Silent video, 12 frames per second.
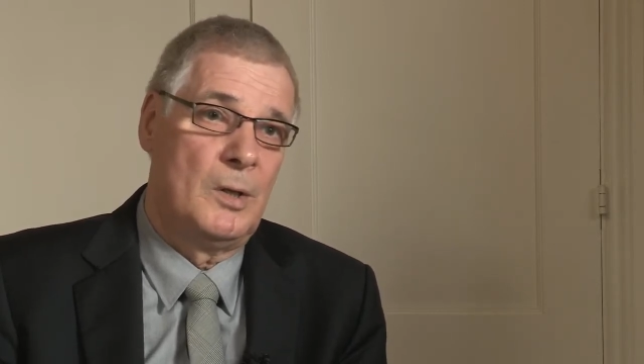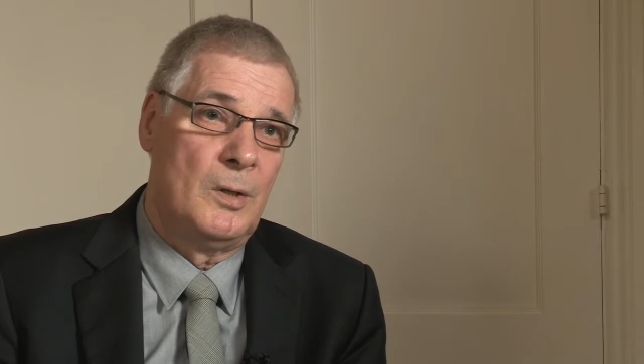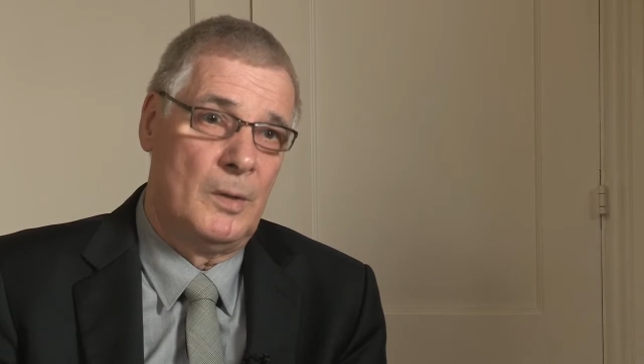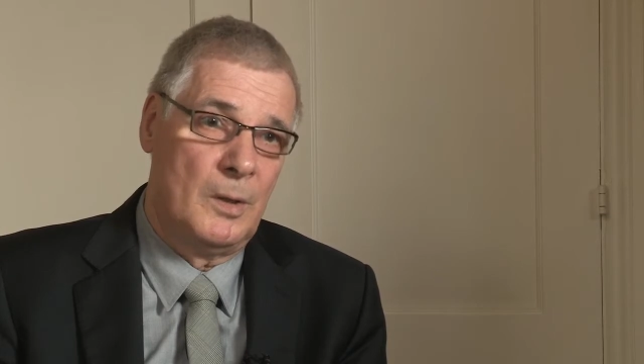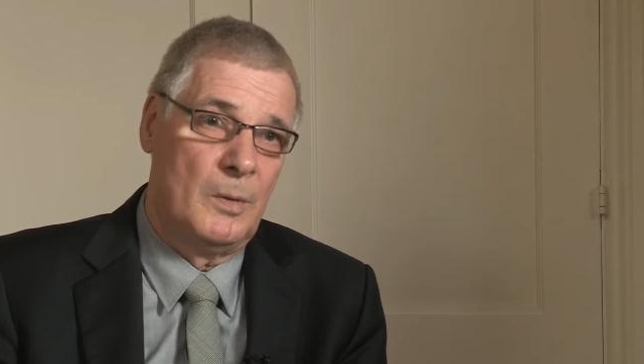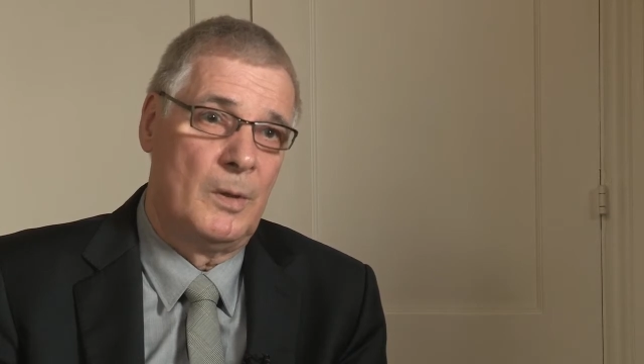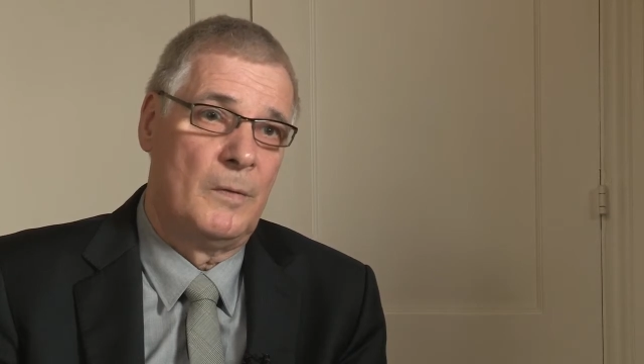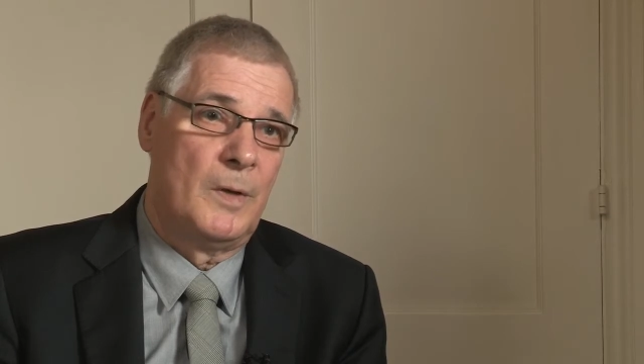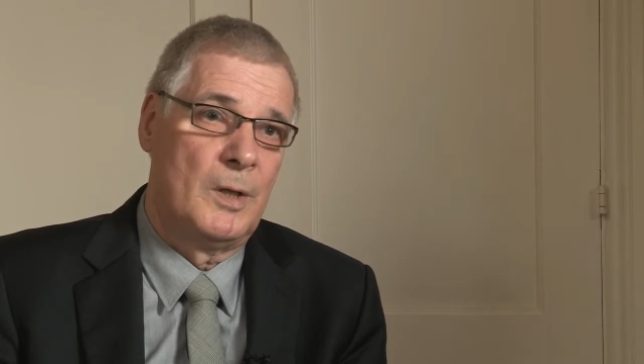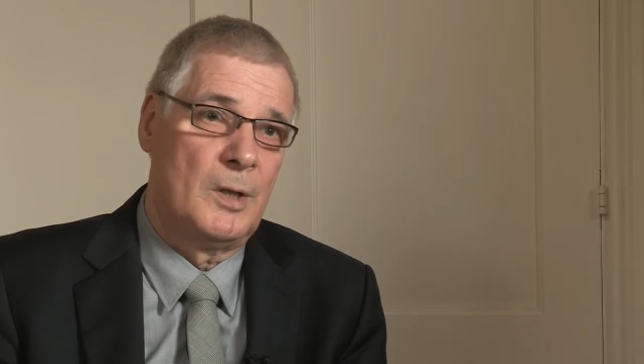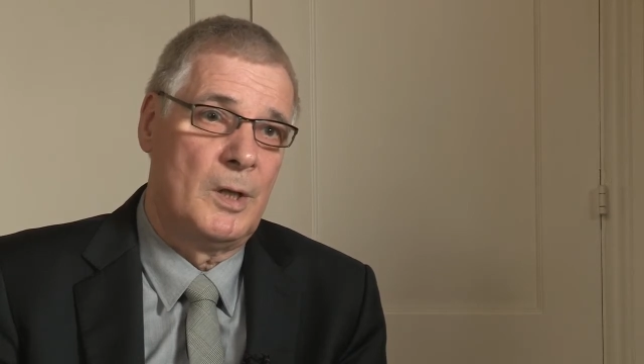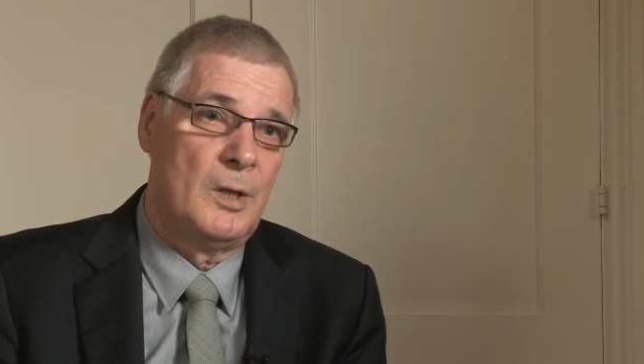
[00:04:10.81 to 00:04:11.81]
newly
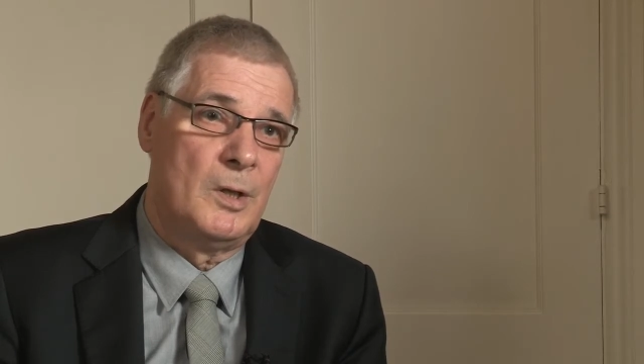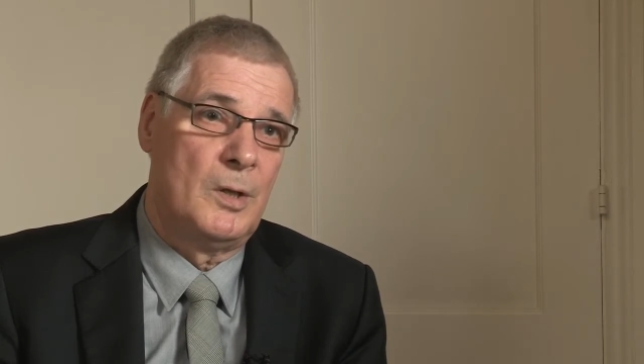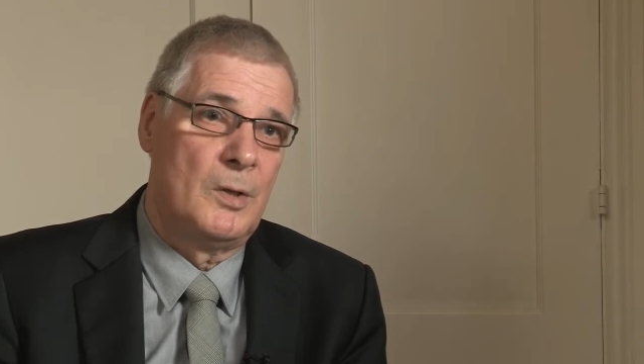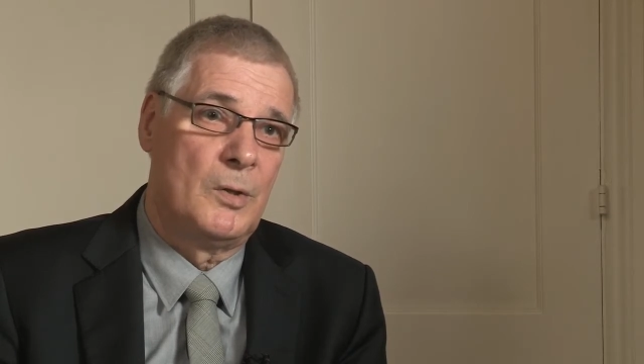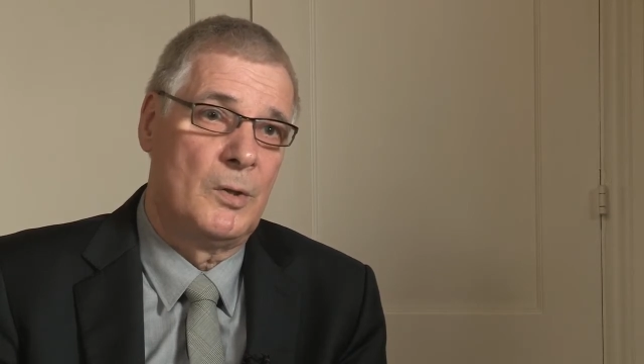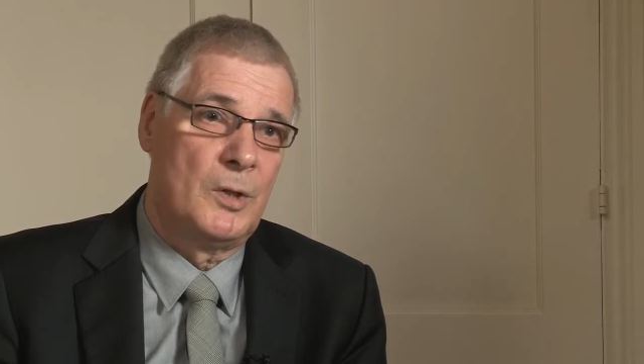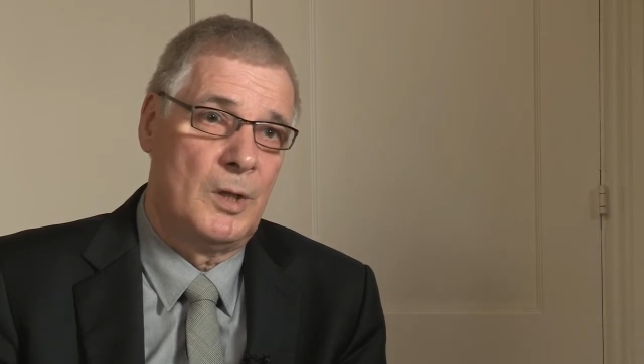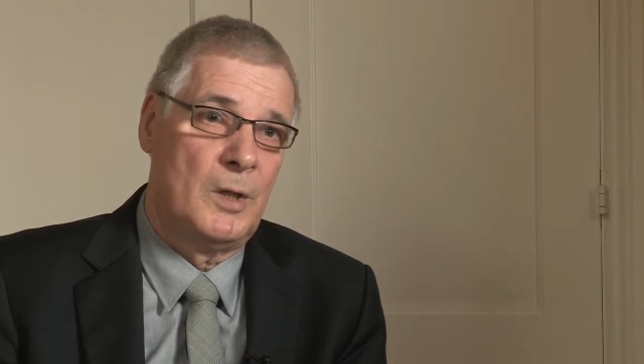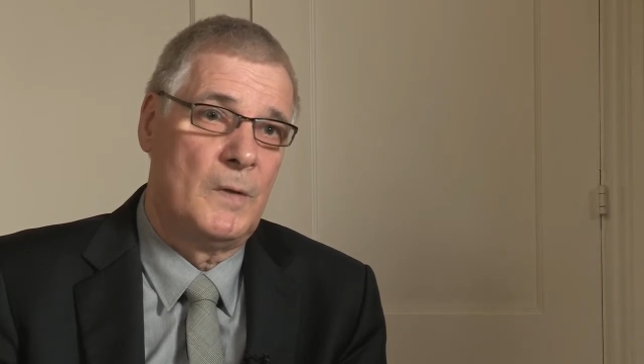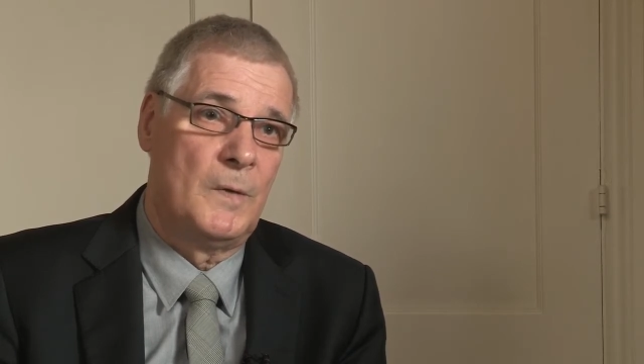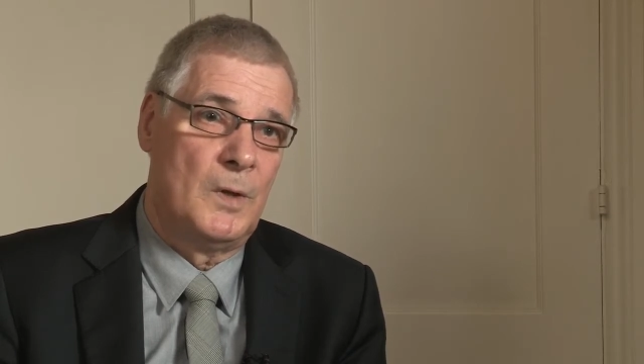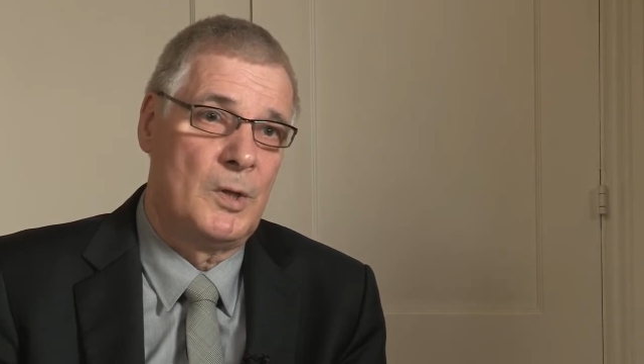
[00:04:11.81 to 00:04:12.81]
qualified teachers or
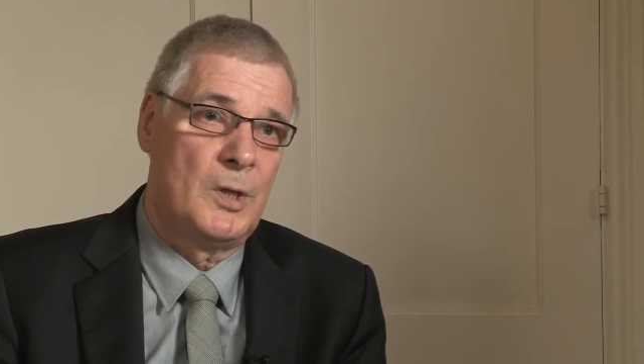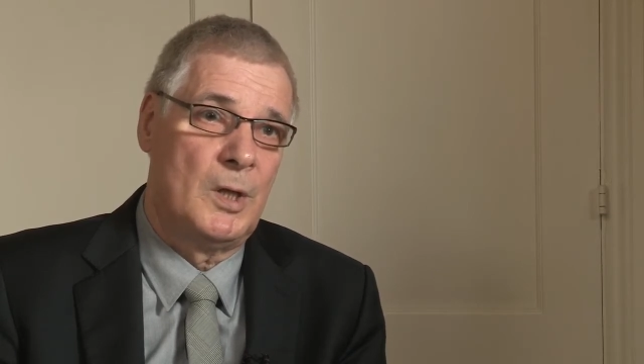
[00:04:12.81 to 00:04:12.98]
teach first